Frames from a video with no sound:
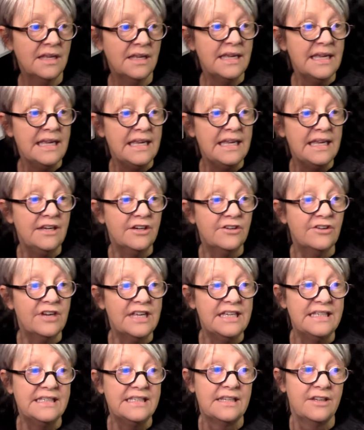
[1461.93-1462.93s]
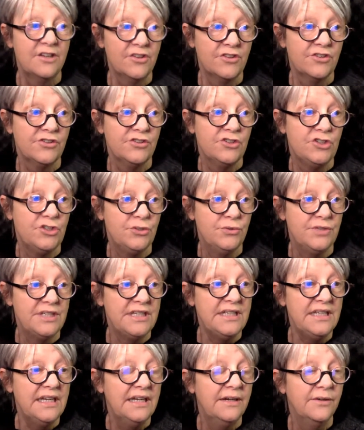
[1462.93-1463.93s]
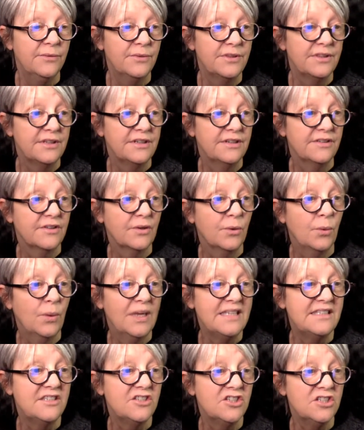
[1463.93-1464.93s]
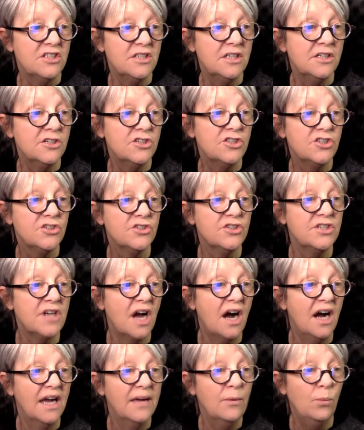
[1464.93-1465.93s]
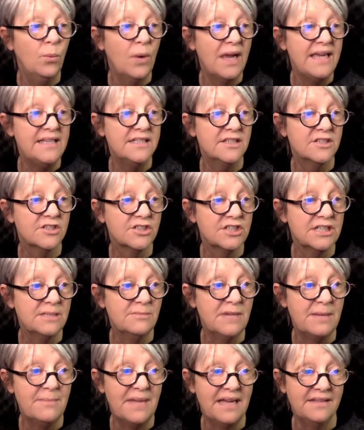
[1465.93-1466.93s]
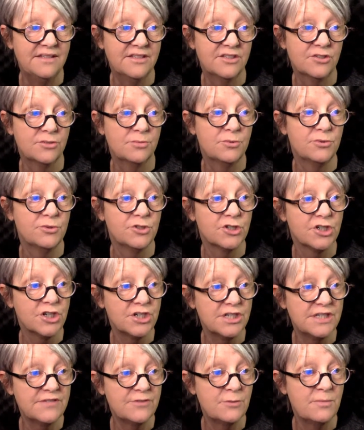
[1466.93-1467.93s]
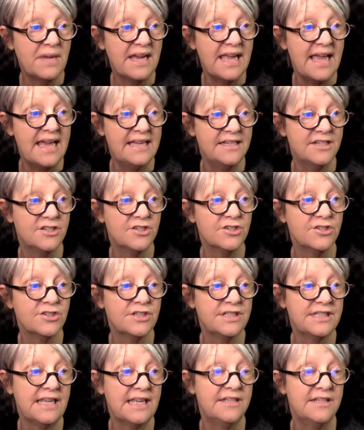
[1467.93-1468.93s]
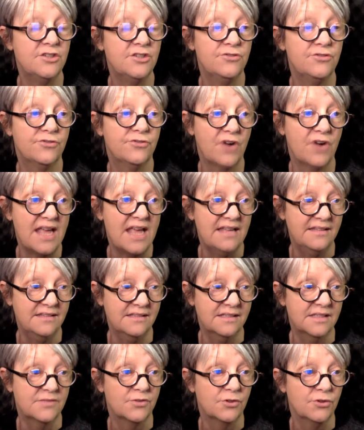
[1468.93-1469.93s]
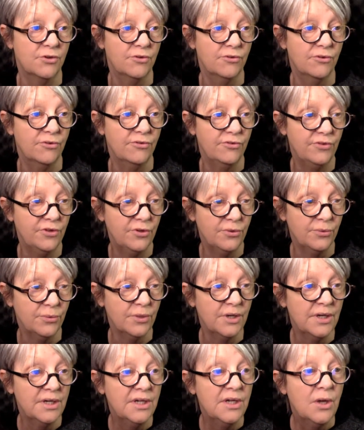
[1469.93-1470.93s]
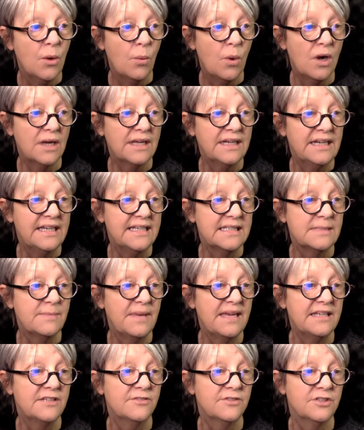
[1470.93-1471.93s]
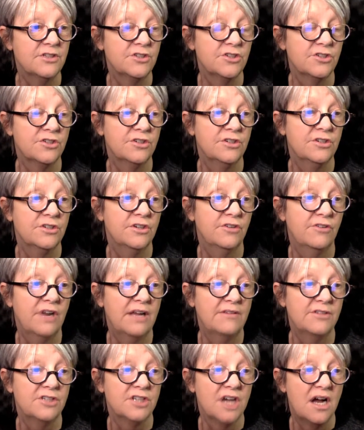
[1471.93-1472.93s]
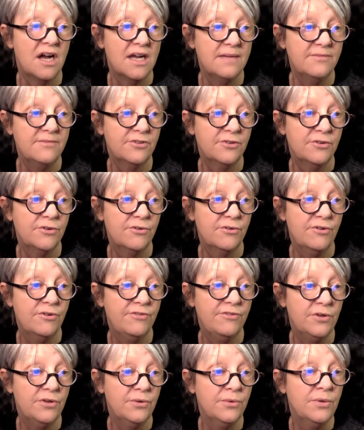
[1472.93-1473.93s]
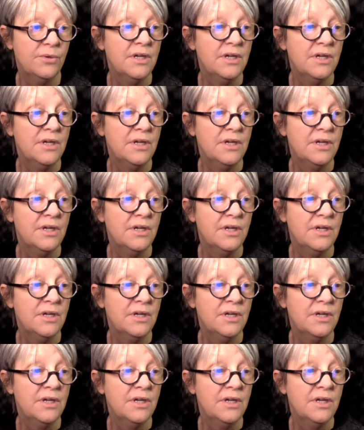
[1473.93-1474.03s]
Here is another Judy with another question. Should I wait until my manuscript returns from my editor to send it to friends for a review? What can I expect for the turnaround time for a review?